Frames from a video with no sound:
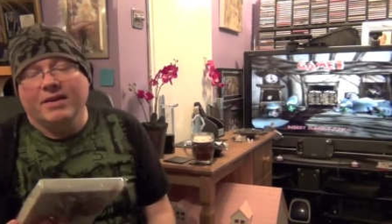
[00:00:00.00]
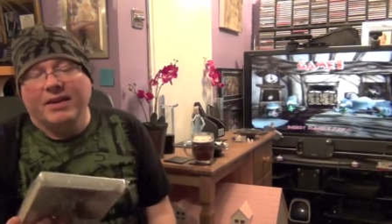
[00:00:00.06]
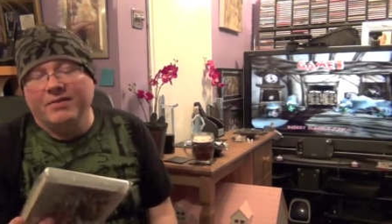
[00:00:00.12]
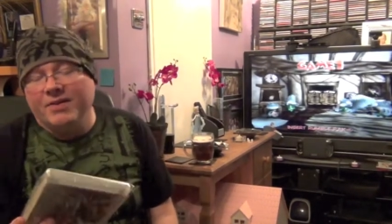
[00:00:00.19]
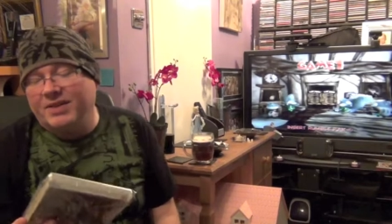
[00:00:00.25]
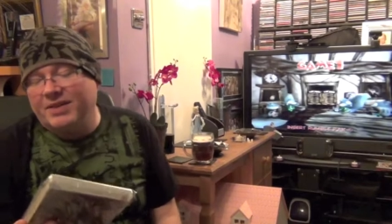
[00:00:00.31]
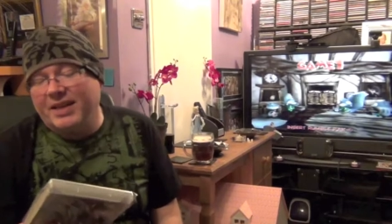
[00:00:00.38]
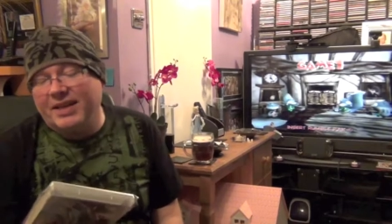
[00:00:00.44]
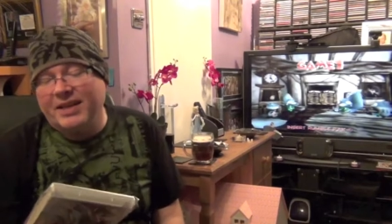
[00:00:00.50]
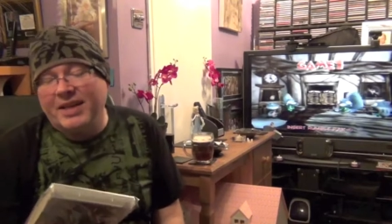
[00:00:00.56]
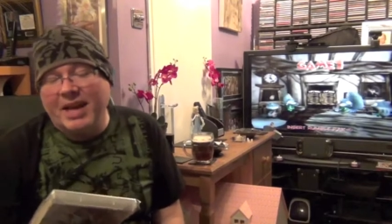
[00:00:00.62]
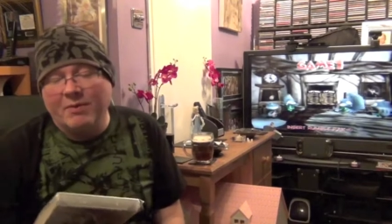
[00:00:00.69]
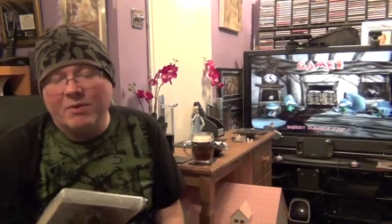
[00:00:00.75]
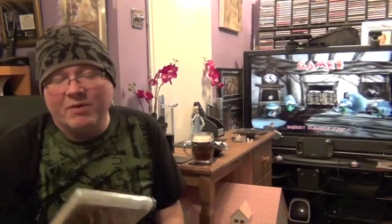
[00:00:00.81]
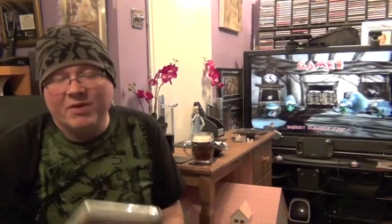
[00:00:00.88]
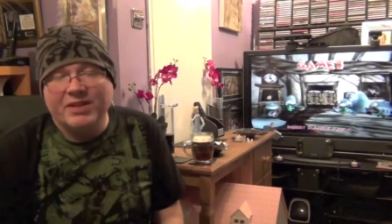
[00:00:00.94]
if they're second
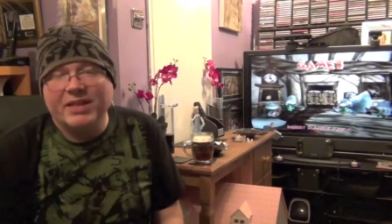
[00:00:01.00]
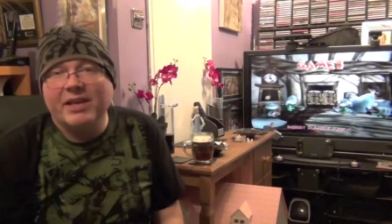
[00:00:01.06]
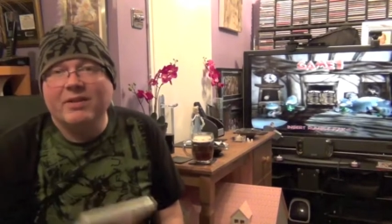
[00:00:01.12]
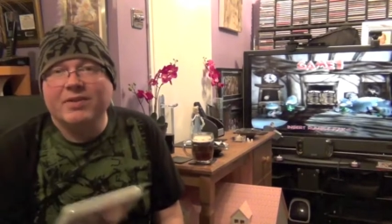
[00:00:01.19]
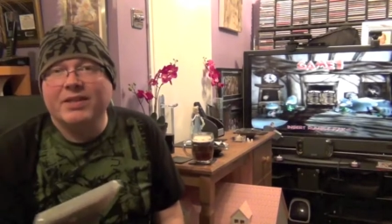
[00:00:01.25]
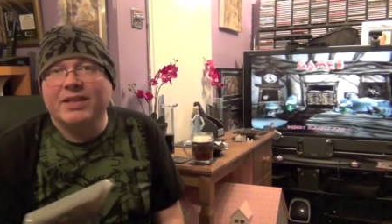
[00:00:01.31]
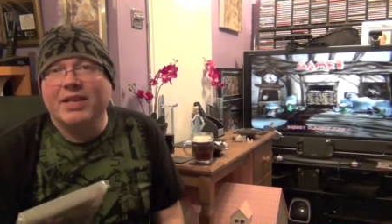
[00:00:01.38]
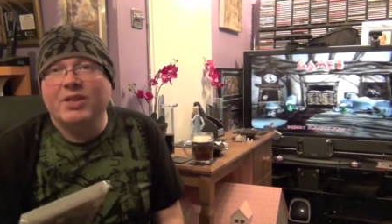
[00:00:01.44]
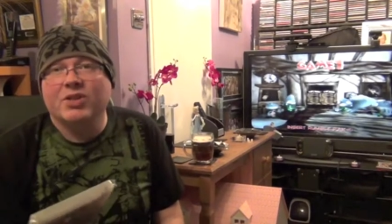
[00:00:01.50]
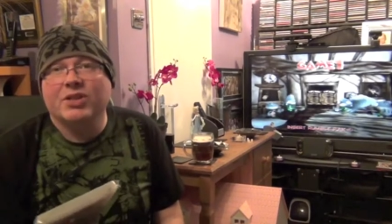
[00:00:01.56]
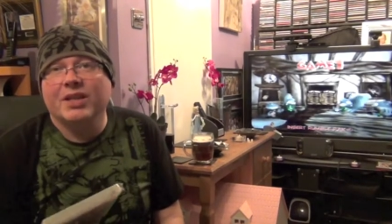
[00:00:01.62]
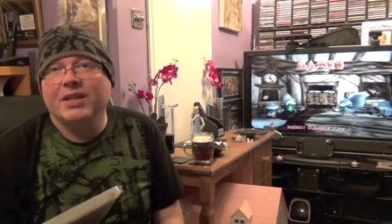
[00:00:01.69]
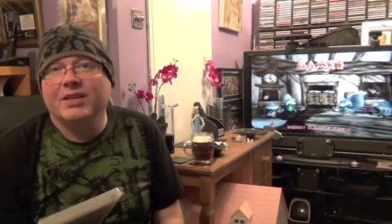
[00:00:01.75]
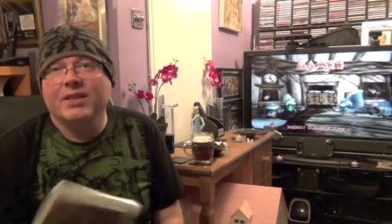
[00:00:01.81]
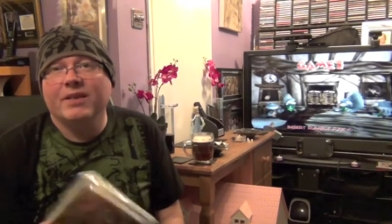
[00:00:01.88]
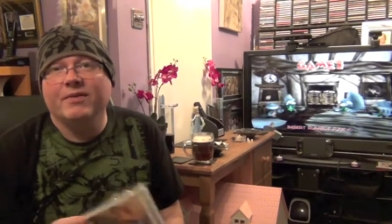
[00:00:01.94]
hand with the DLC
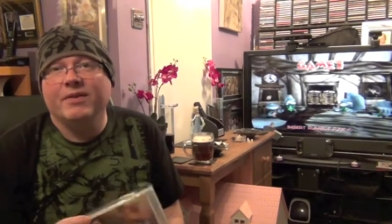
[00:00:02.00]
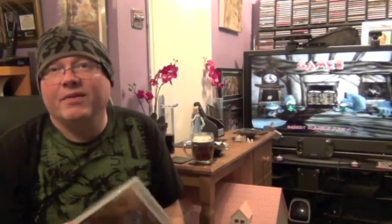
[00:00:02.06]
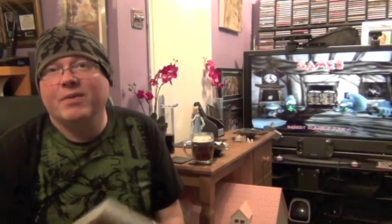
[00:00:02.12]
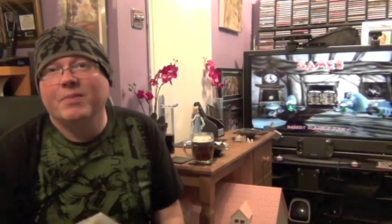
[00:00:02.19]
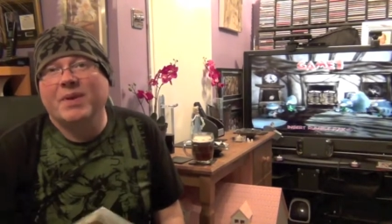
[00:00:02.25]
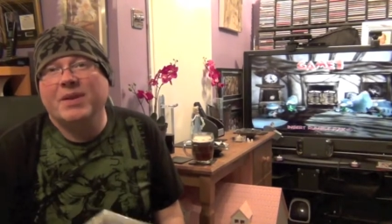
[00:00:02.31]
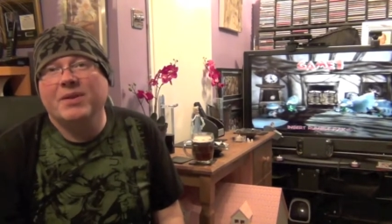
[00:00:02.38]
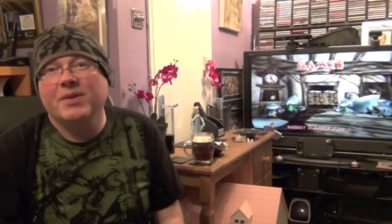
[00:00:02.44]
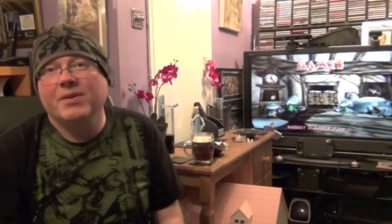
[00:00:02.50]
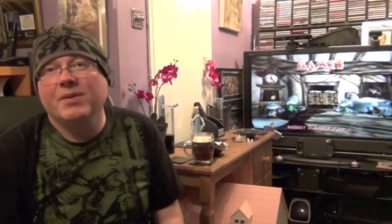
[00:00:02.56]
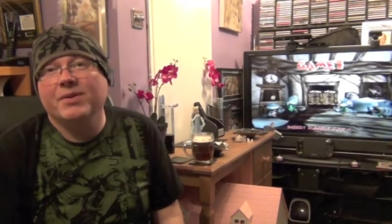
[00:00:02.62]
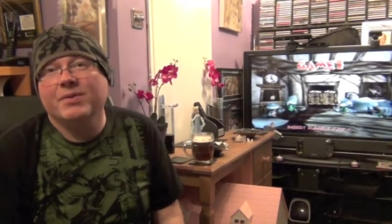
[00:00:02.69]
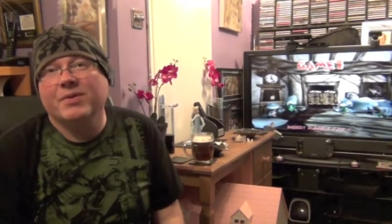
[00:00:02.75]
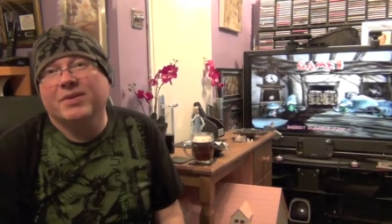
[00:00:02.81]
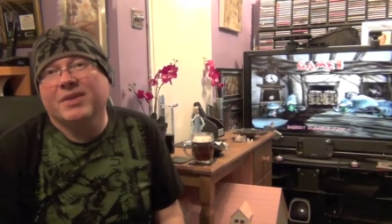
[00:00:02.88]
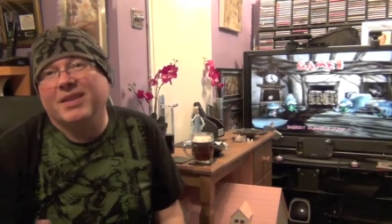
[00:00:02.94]
sheets, even if they've been
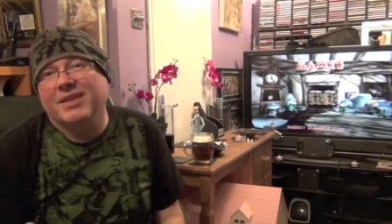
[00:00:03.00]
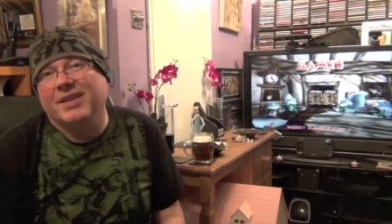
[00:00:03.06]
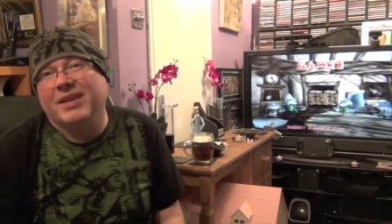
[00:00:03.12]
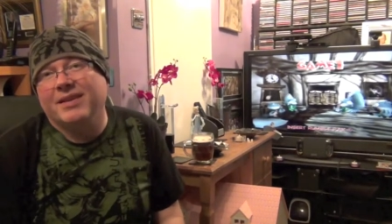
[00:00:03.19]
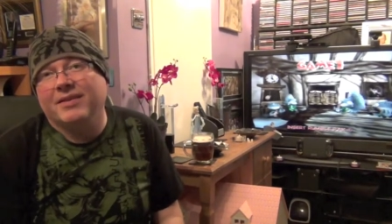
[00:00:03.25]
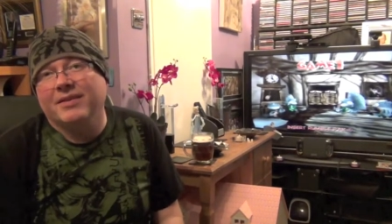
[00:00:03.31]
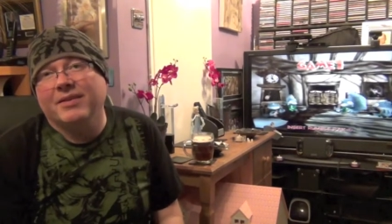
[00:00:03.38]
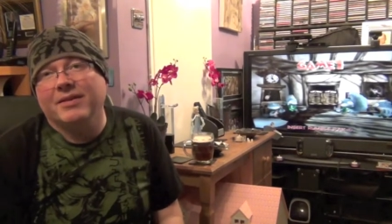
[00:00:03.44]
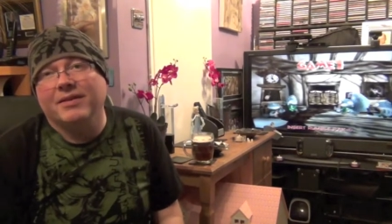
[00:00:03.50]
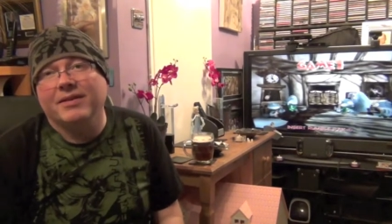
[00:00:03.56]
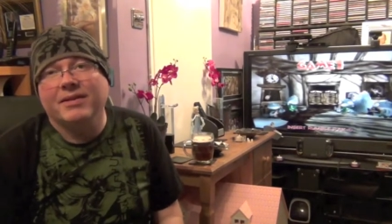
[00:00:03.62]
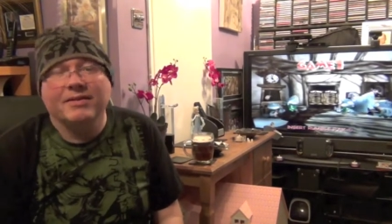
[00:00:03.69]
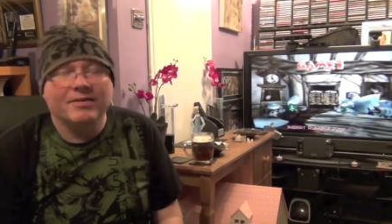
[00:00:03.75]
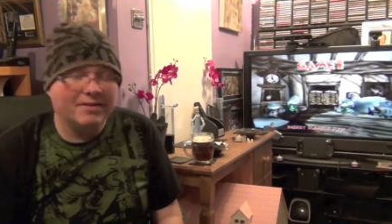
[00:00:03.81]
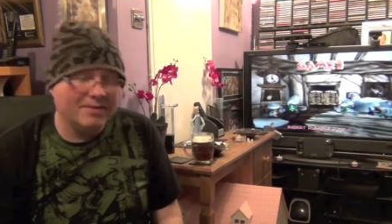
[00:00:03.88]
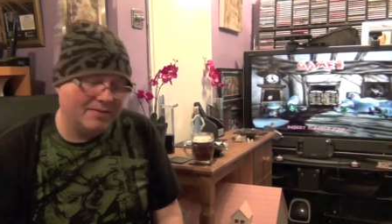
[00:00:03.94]
used, because then that, you know,
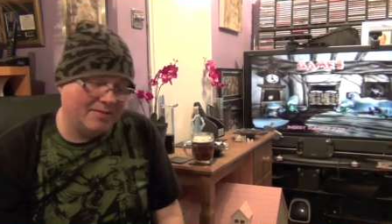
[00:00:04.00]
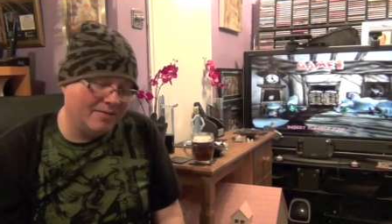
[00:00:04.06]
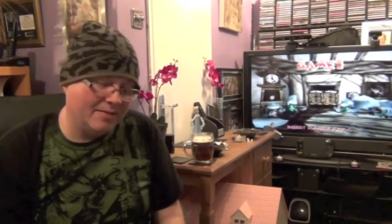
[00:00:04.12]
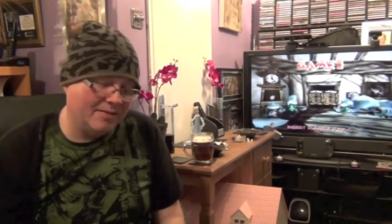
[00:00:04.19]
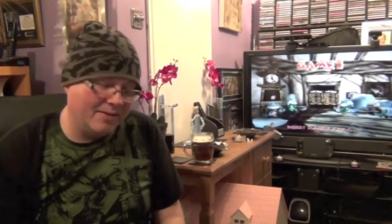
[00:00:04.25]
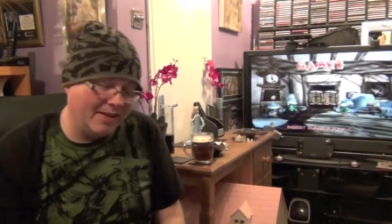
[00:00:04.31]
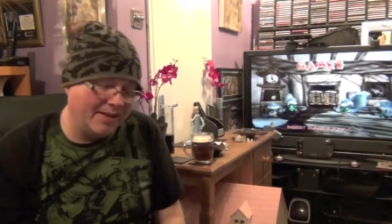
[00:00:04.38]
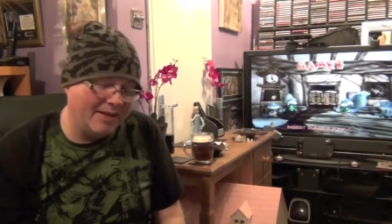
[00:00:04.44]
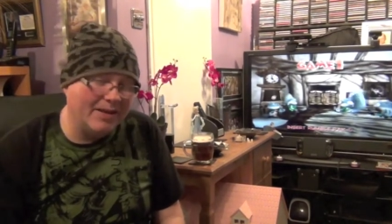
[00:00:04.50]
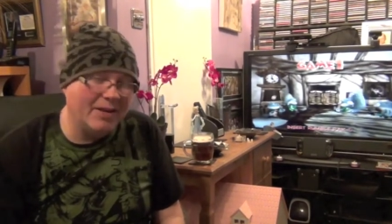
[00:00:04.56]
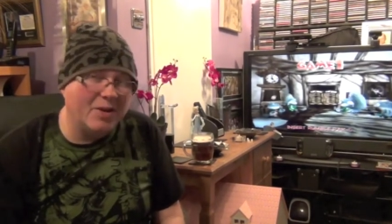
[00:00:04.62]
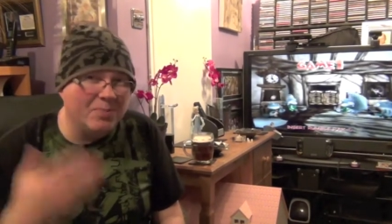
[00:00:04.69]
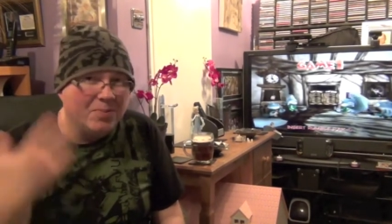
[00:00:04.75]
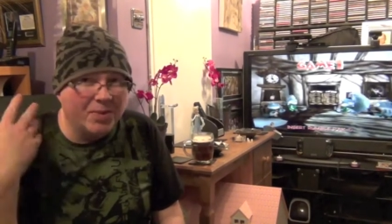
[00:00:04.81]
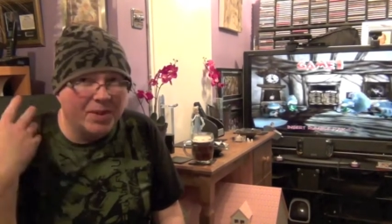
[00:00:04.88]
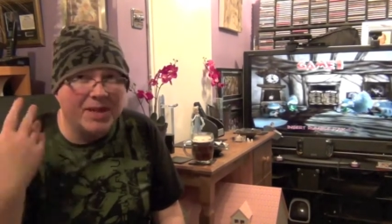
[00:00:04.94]
they're
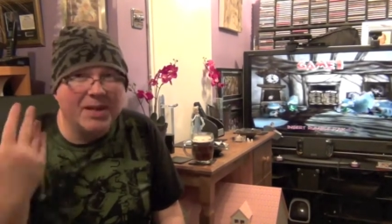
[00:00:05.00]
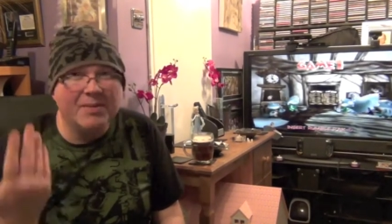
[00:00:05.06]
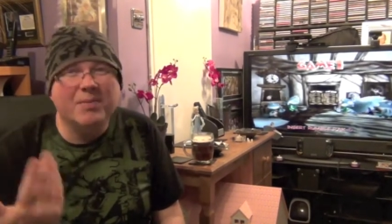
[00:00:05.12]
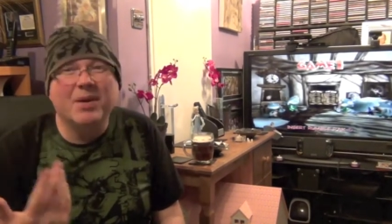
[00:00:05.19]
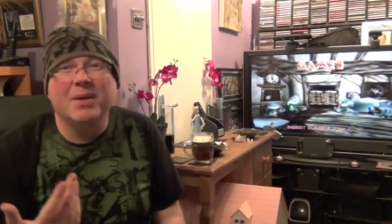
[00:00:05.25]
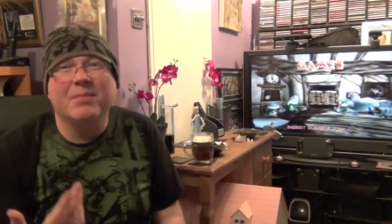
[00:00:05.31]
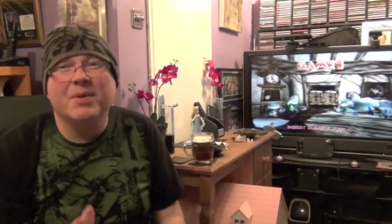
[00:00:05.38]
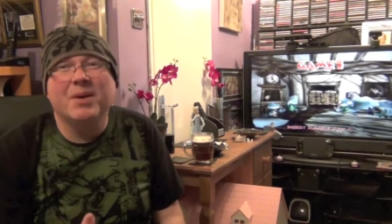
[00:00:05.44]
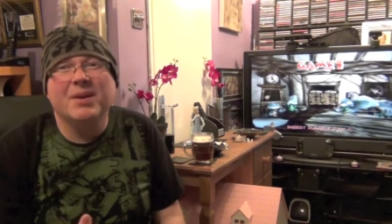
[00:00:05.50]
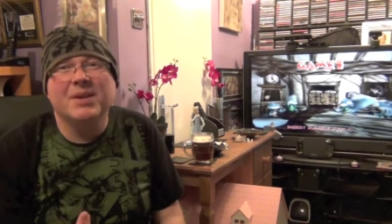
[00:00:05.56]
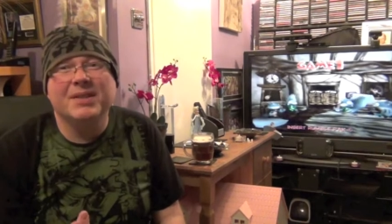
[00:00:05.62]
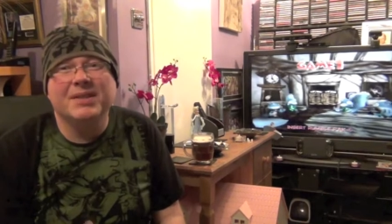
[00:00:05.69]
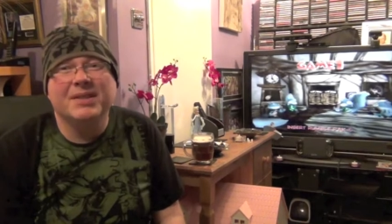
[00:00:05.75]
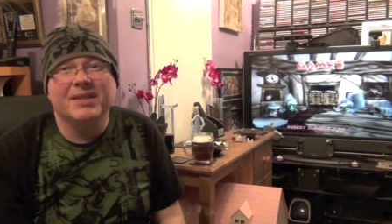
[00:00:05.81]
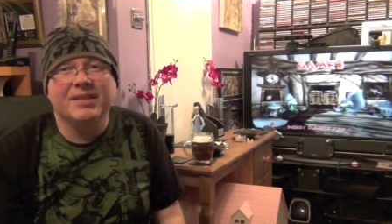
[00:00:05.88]
complete in my mind.